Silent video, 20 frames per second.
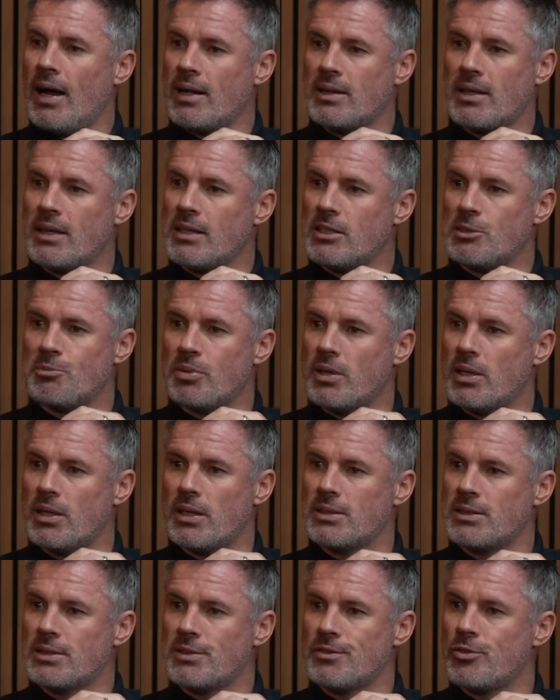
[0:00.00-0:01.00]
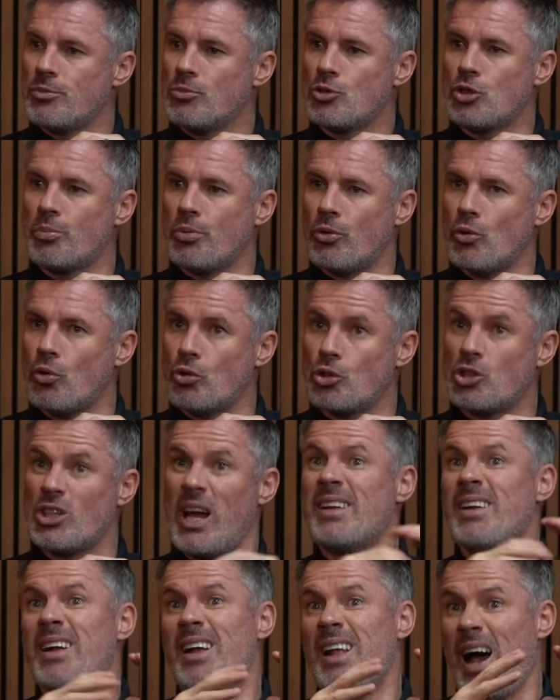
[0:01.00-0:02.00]
I think, is brilliant in supporters.
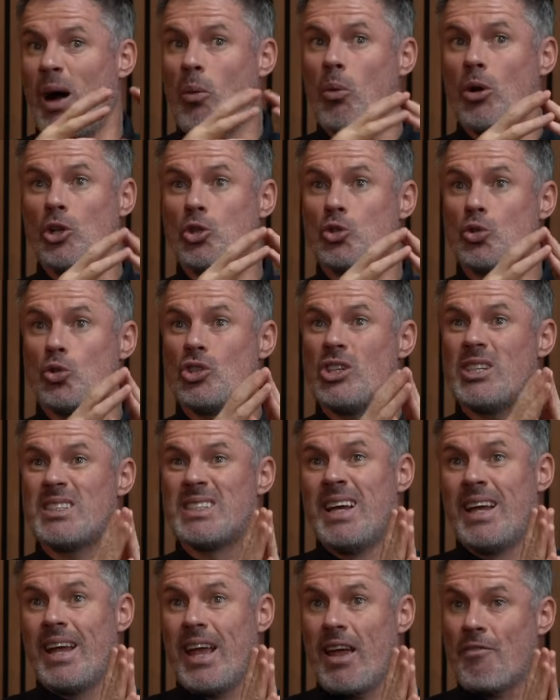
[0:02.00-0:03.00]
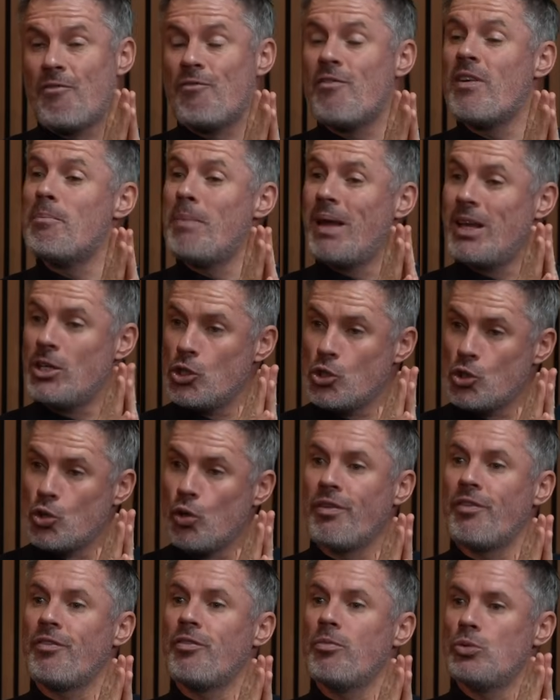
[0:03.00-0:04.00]
And what it does is, it makes it
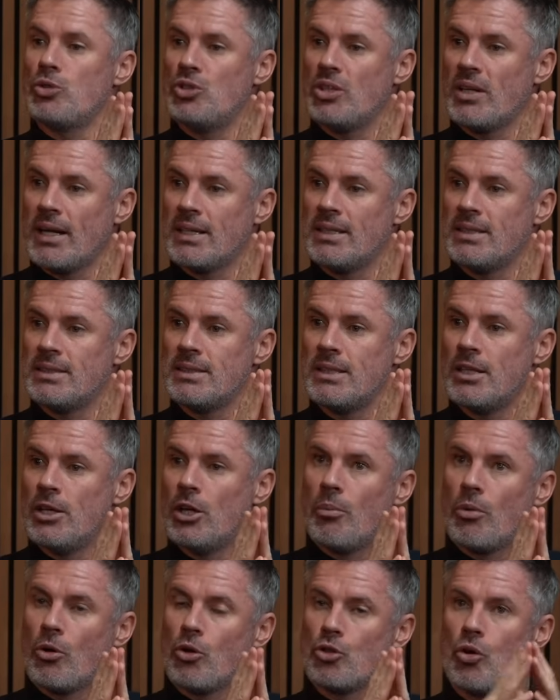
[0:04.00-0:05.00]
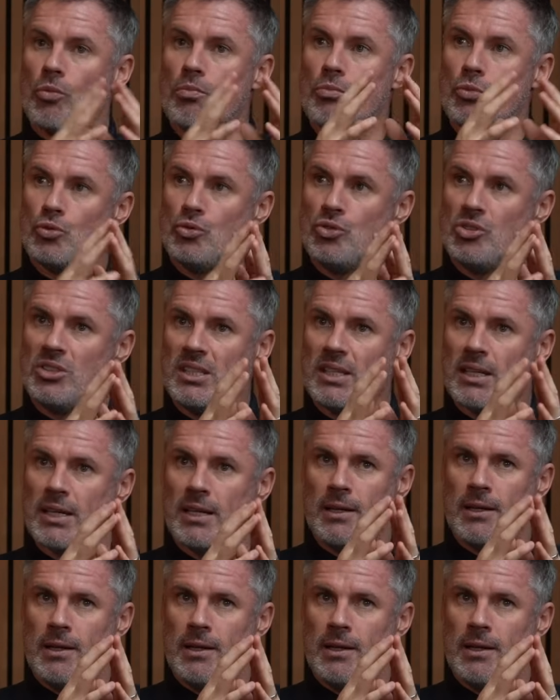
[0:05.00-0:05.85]
tougher for Monday night, because on Monday,